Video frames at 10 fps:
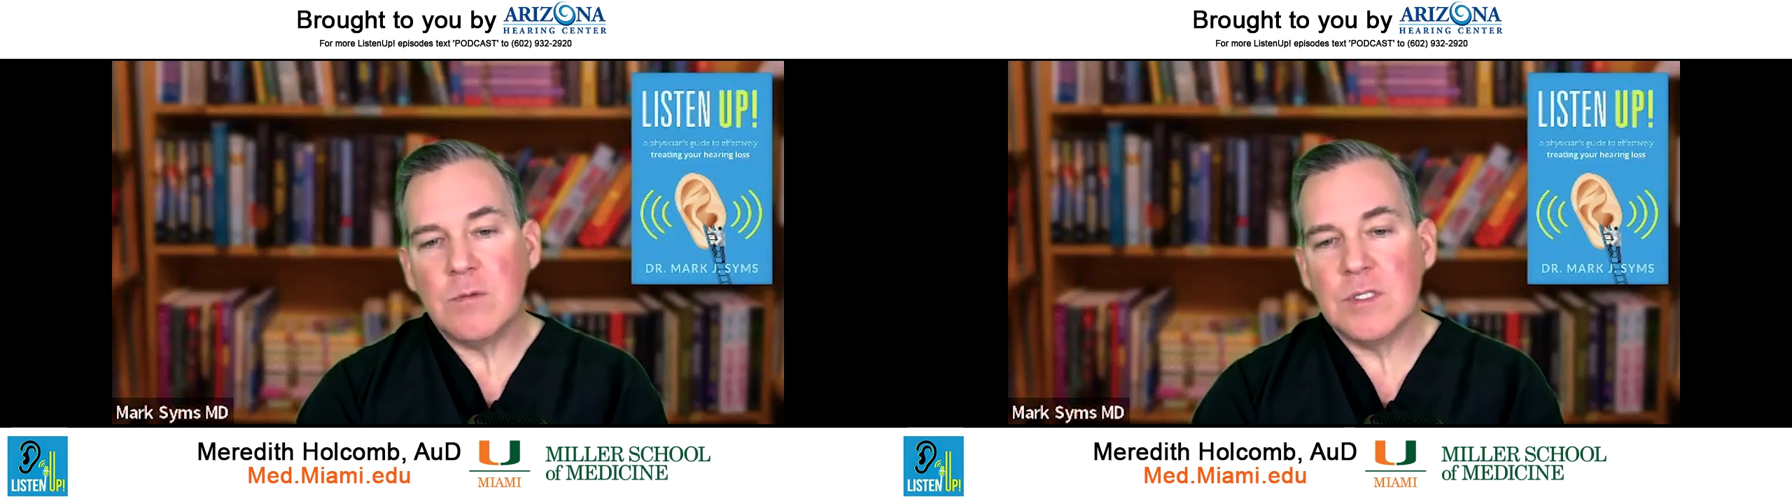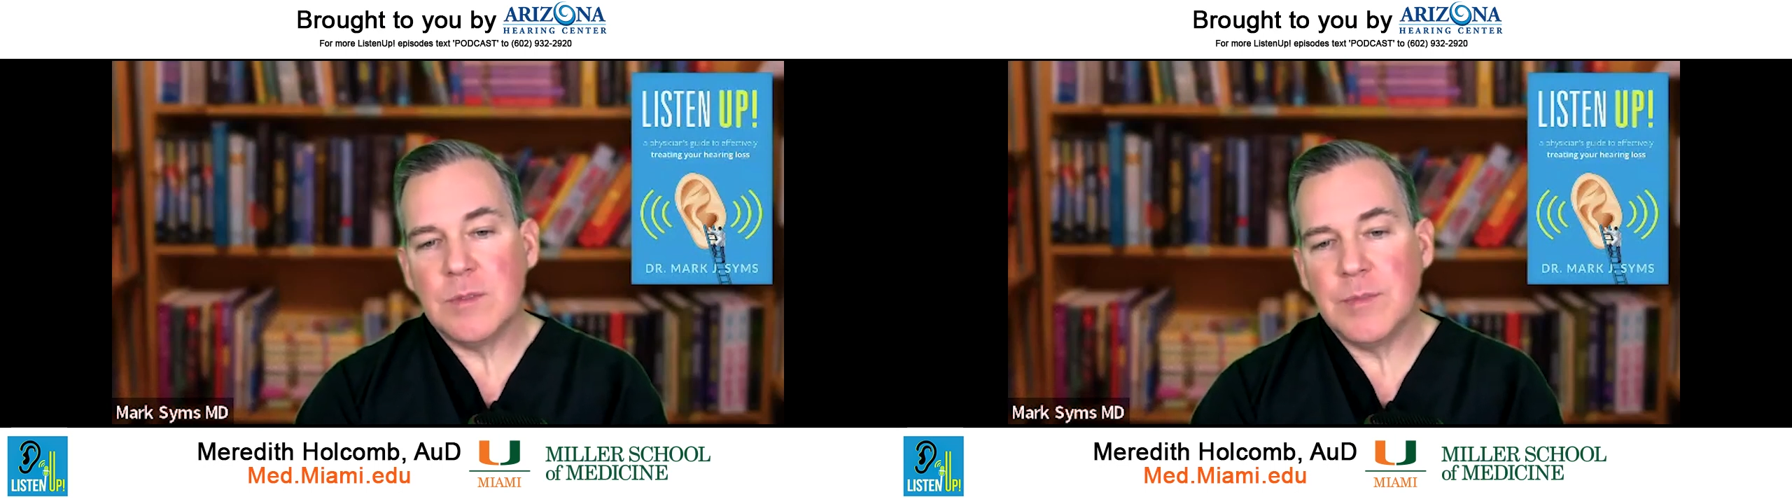
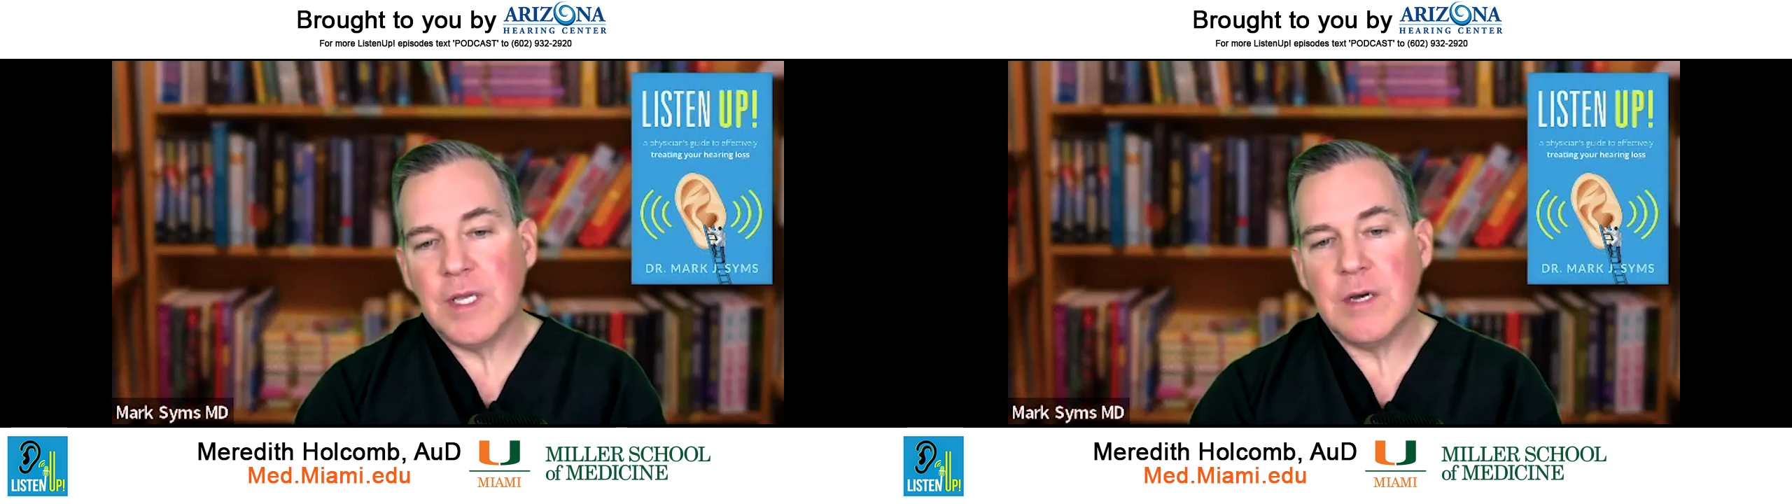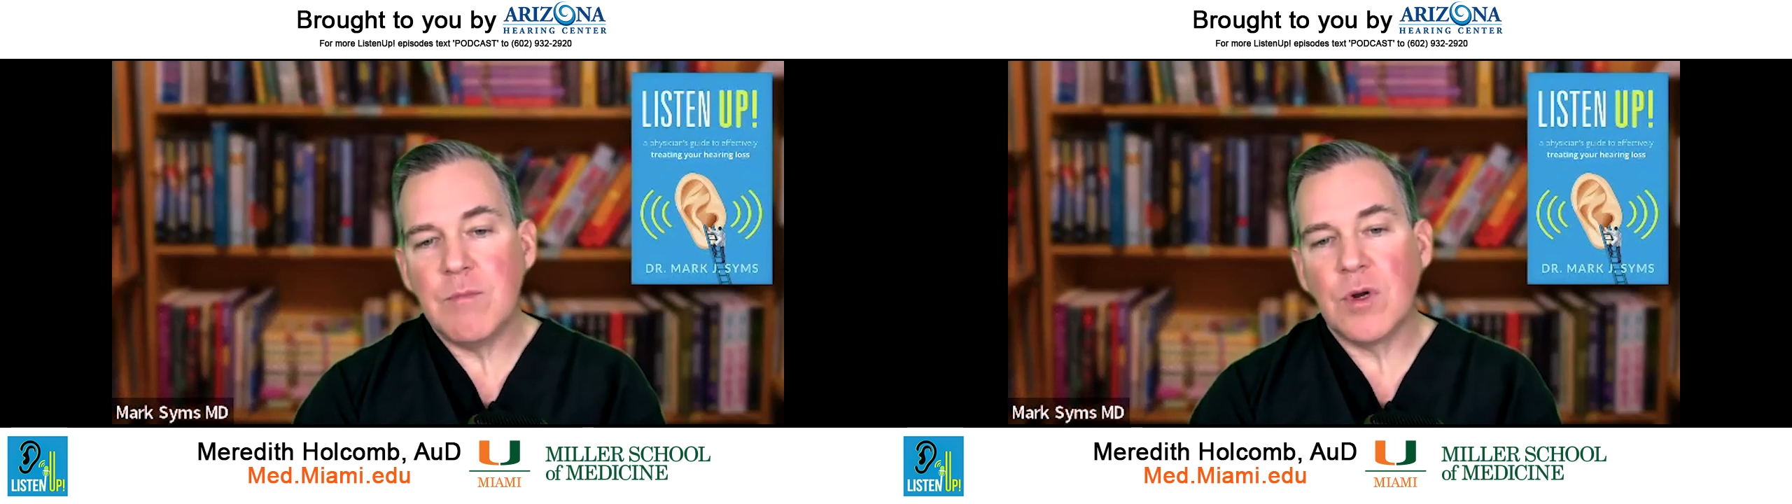ones that
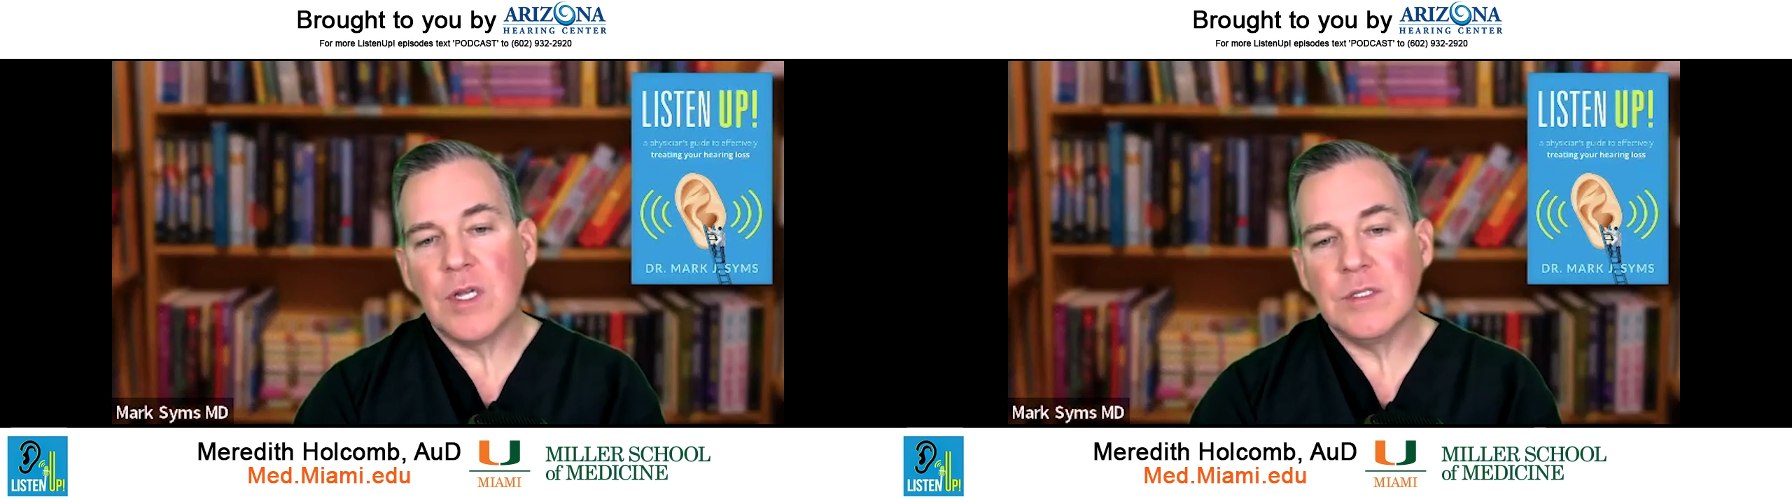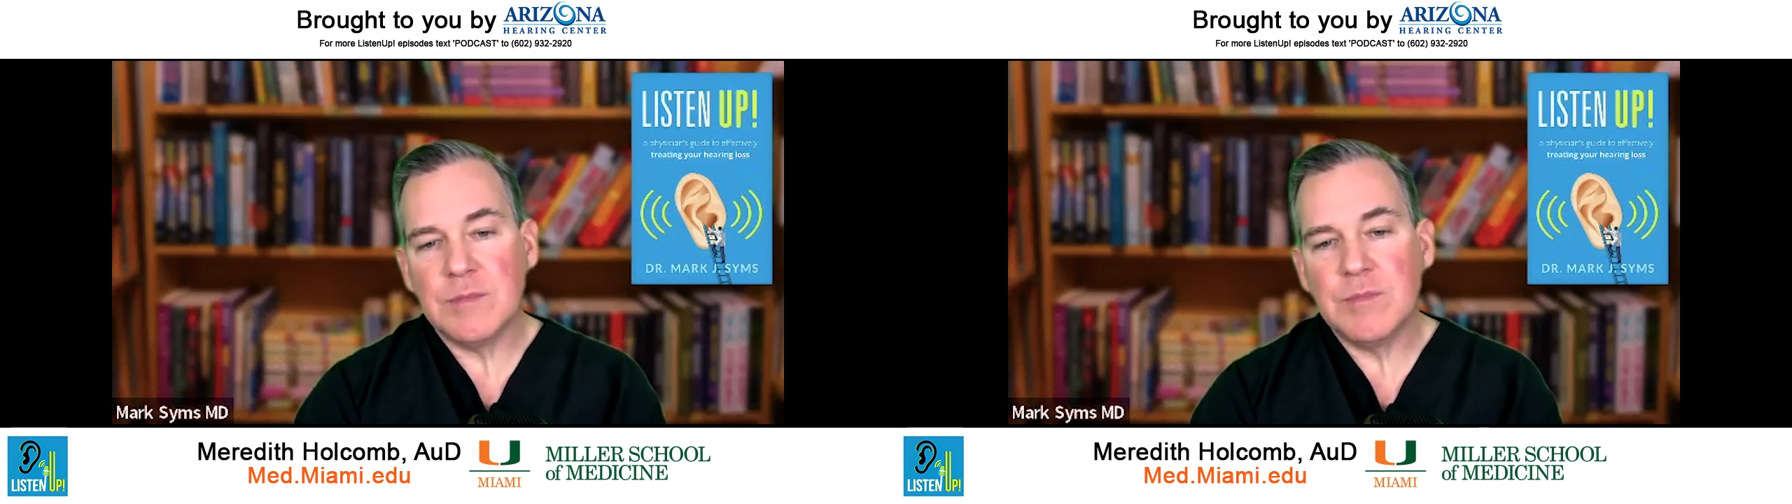become more
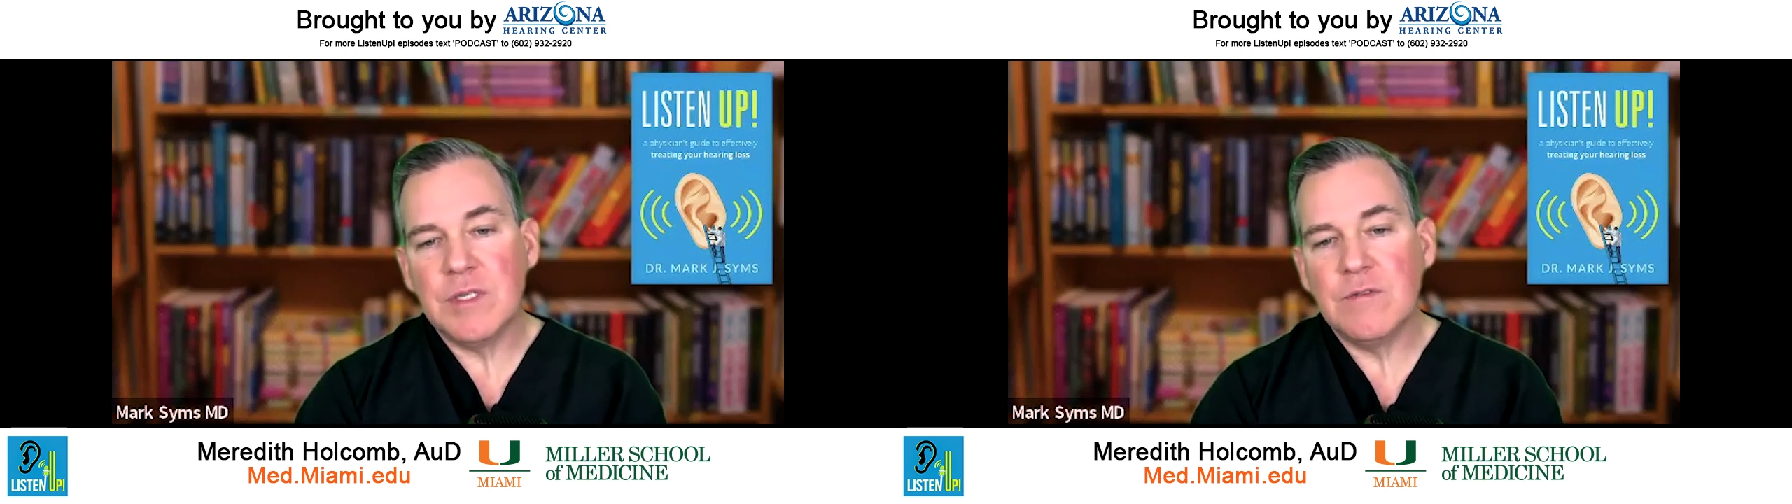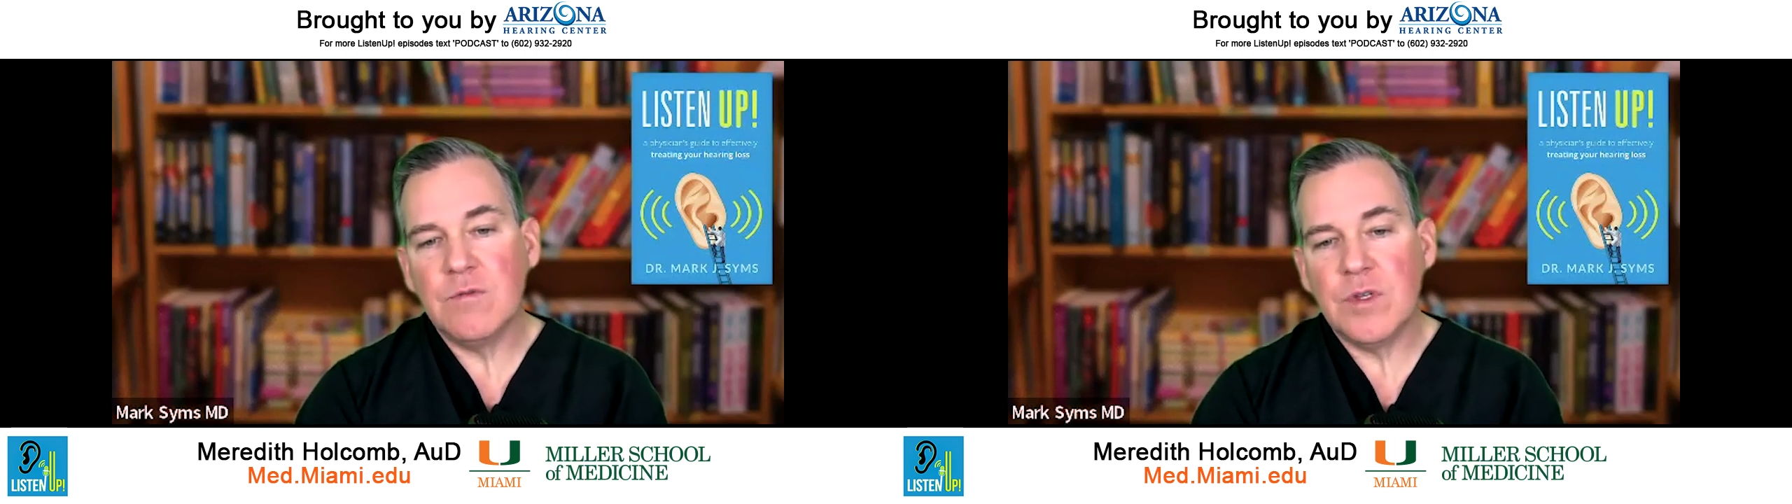consumptive